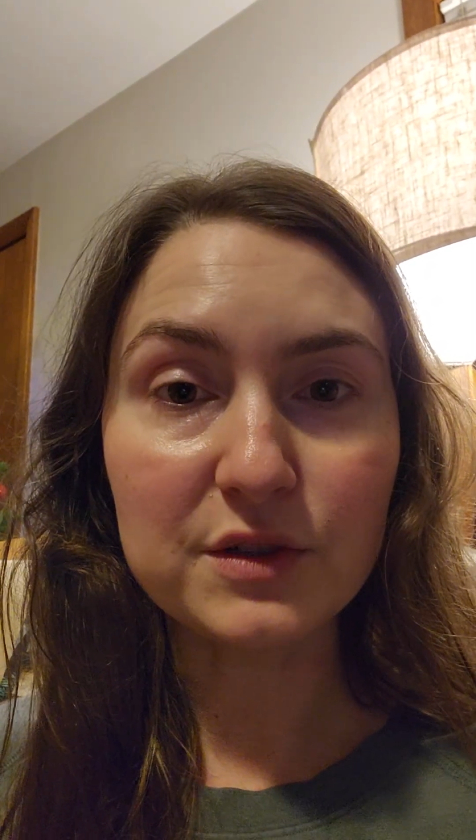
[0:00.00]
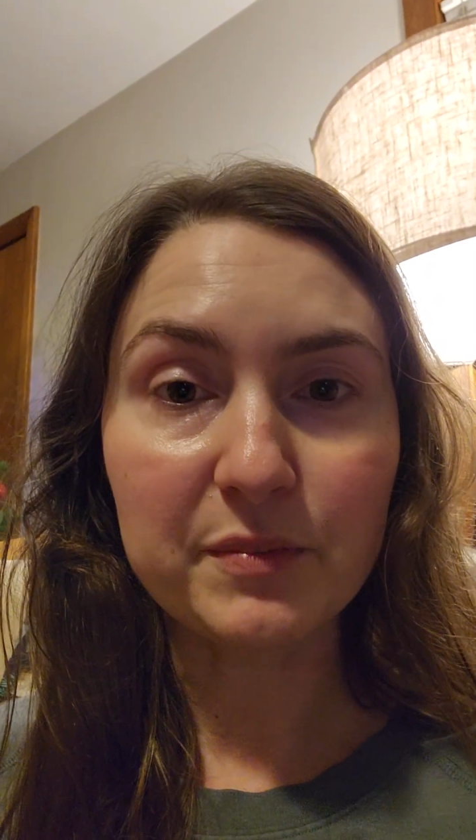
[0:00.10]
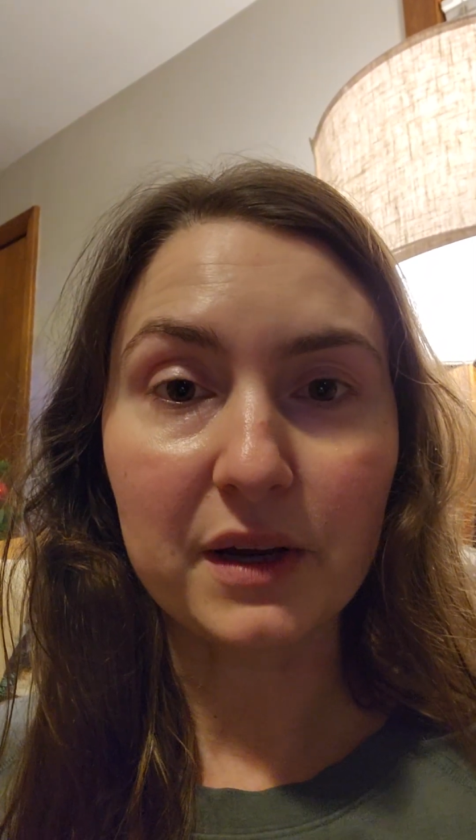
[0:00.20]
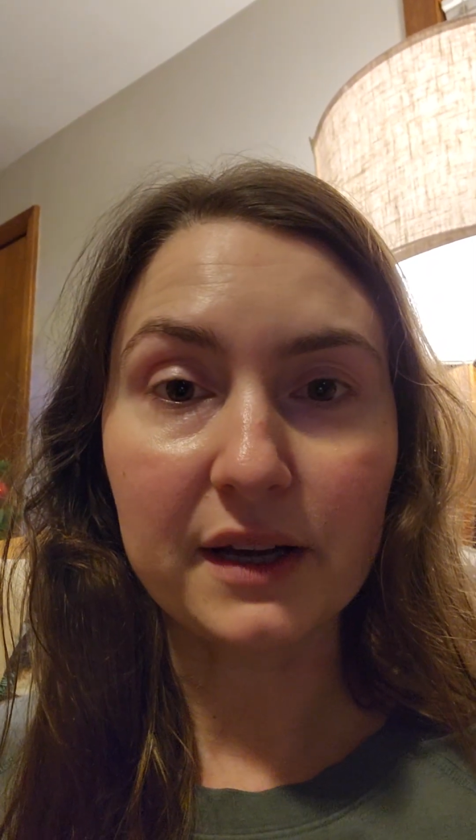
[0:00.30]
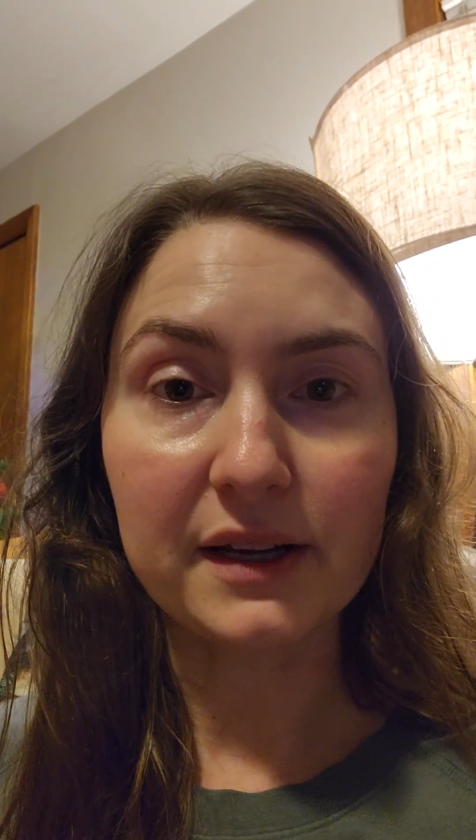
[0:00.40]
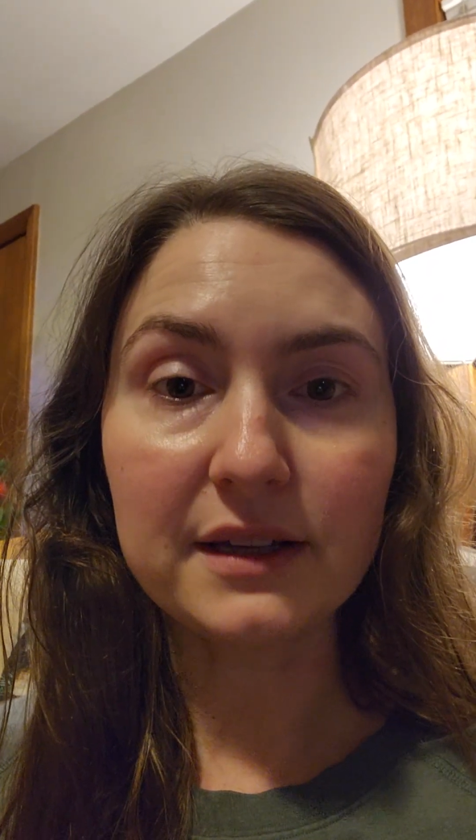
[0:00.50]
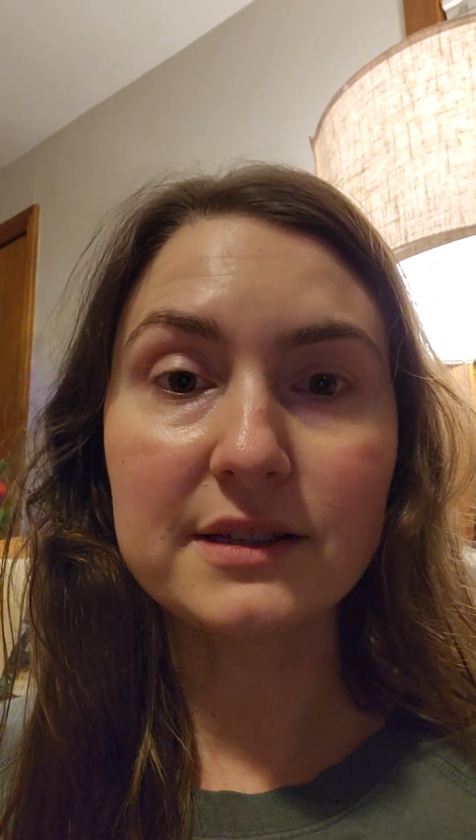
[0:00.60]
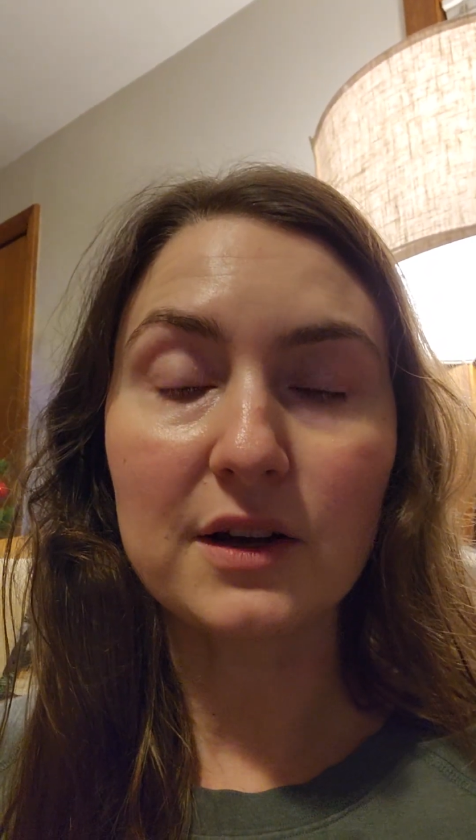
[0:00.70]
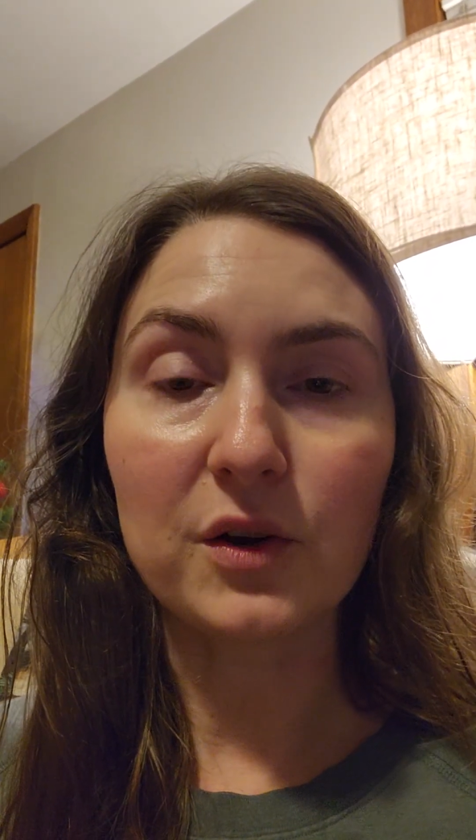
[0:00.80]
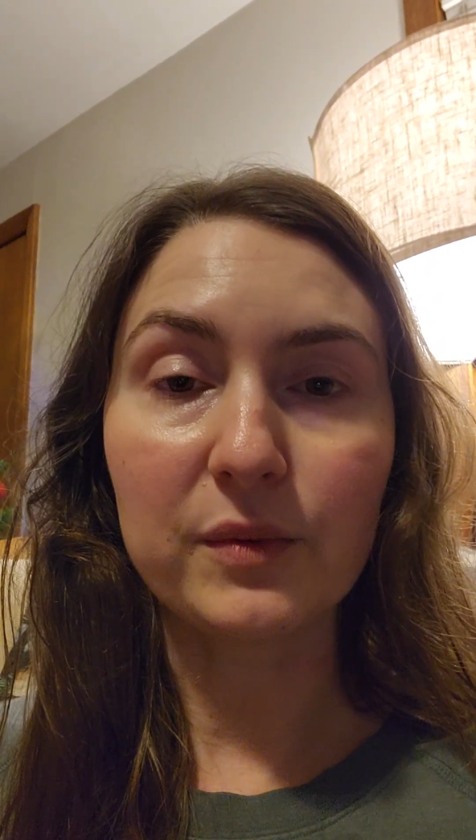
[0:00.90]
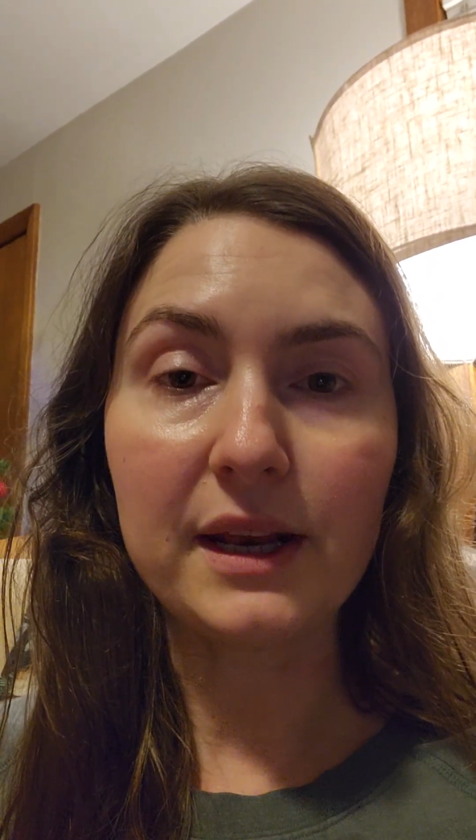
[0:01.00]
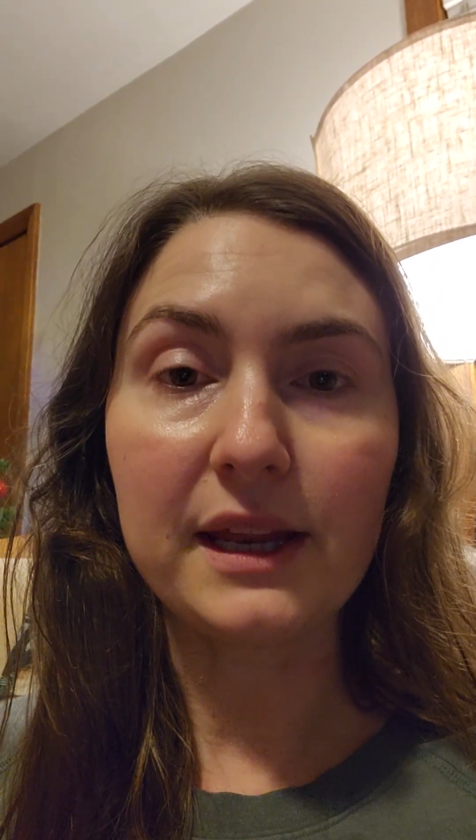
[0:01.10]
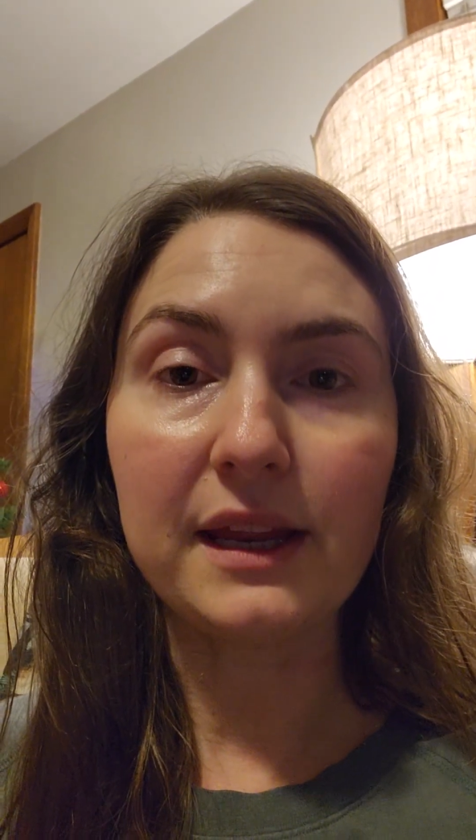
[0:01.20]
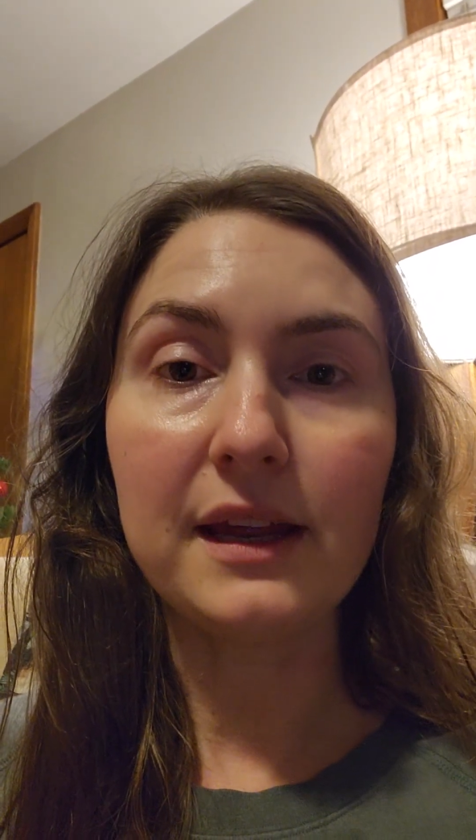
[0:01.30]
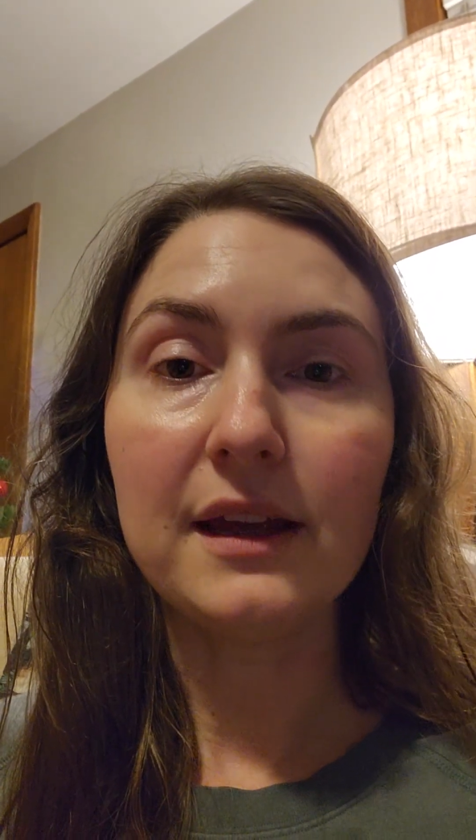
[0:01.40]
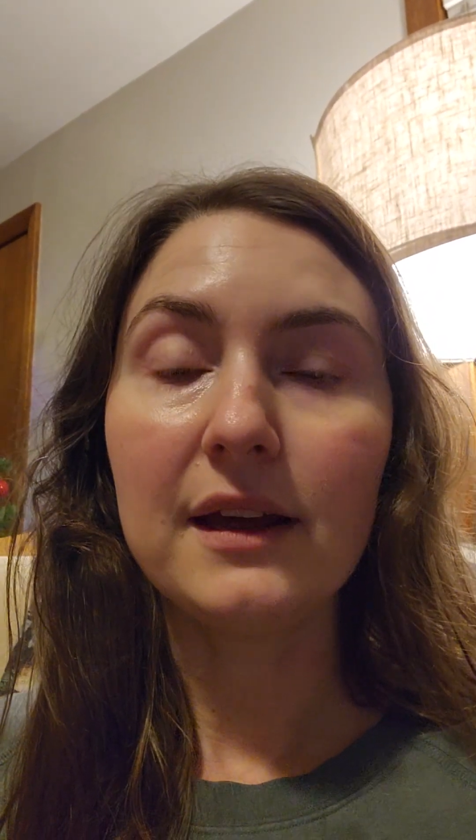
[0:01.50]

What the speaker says: products already,